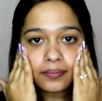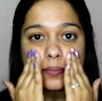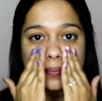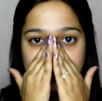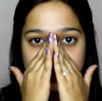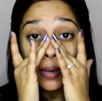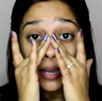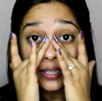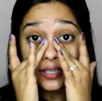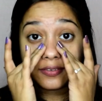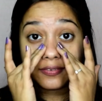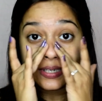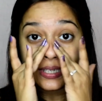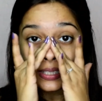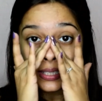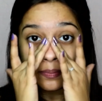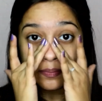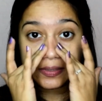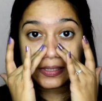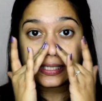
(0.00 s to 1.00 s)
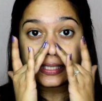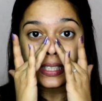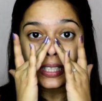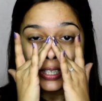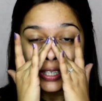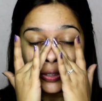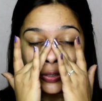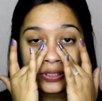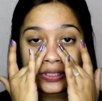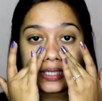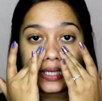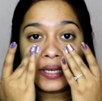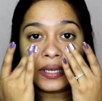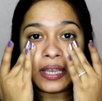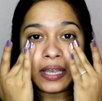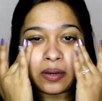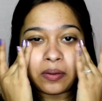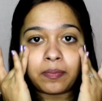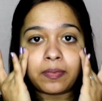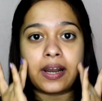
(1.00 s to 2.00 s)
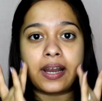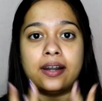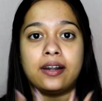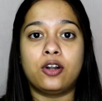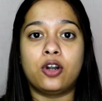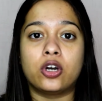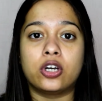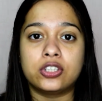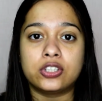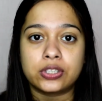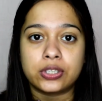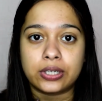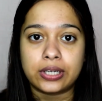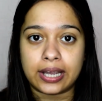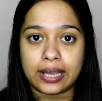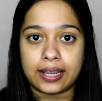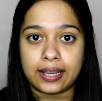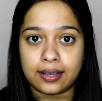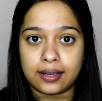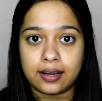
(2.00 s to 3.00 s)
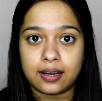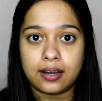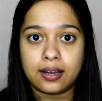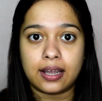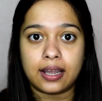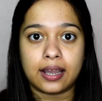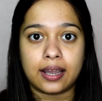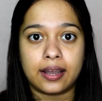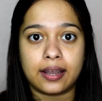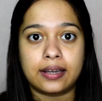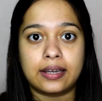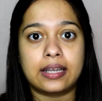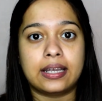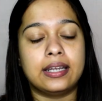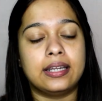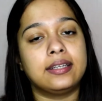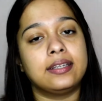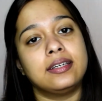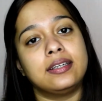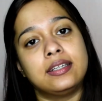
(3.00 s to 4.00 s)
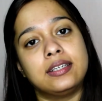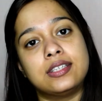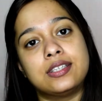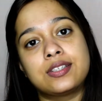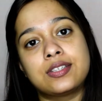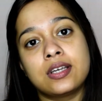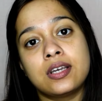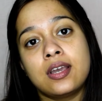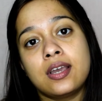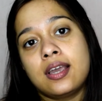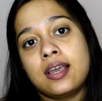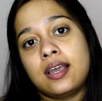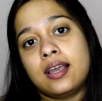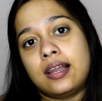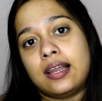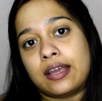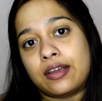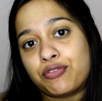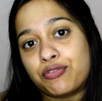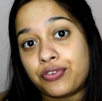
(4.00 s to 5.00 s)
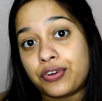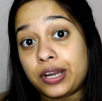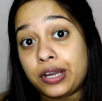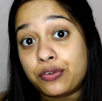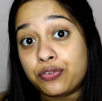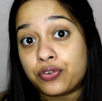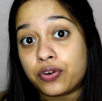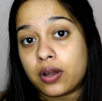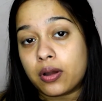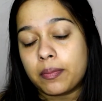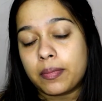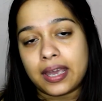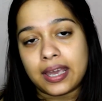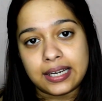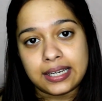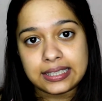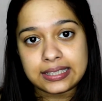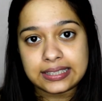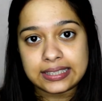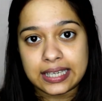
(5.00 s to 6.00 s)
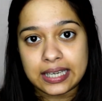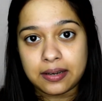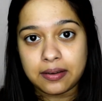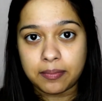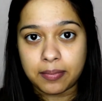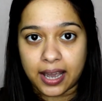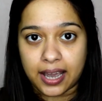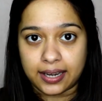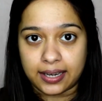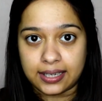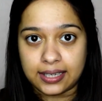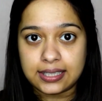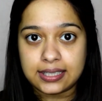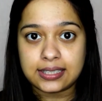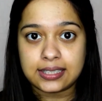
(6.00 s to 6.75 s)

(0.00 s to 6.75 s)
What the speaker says: By the way, Simple is a new skincare brand launched on Nykaa, and it is like free from any skin barriers.